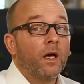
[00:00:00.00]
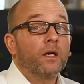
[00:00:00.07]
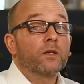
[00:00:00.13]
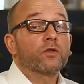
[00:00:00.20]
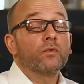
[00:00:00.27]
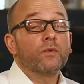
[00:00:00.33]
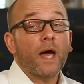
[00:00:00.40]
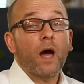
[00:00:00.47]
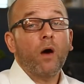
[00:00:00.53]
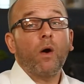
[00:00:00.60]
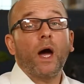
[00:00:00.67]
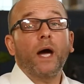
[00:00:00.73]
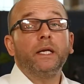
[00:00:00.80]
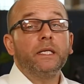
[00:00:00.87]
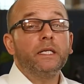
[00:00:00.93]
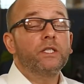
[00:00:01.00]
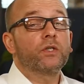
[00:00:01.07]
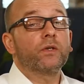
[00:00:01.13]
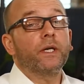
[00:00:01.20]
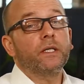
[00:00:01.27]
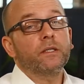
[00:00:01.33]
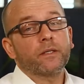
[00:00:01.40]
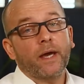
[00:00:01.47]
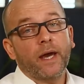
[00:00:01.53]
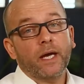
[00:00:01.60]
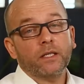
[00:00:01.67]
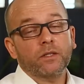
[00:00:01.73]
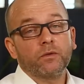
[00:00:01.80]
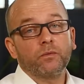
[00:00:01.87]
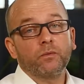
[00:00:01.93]
So now I need to
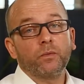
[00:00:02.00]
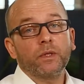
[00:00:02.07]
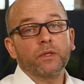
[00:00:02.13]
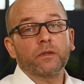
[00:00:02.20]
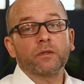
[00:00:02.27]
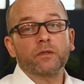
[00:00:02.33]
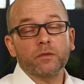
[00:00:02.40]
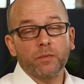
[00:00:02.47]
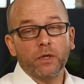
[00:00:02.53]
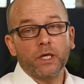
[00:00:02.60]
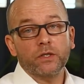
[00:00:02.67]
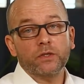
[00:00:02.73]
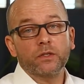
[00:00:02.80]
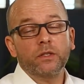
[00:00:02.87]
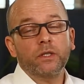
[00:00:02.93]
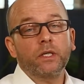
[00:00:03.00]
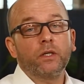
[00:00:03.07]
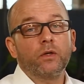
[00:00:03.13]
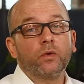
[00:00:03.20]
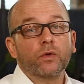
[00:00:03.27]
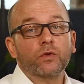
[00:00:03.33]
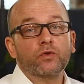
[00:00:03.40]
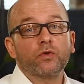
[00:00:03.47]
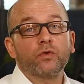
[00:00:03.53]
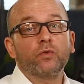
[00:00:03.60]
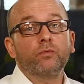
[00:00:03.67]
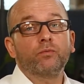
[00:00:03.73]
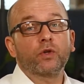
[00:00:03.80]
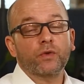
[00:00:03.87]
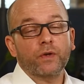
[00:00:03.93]
interact with the simulation in order to
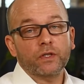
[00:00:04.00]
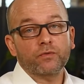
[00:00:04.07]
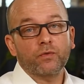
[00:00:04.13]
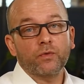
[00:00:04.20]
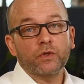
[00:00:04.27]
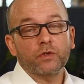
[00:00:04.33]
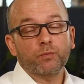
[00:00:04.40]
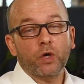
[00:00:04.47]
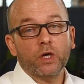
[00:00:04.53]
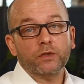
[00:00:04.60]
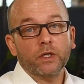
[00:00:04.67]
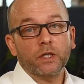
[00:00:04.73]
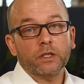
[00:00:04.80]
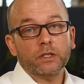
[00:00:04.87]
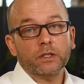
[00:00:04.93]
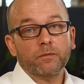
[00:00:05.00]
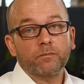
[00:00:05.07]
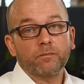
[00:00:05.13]
progress through this process.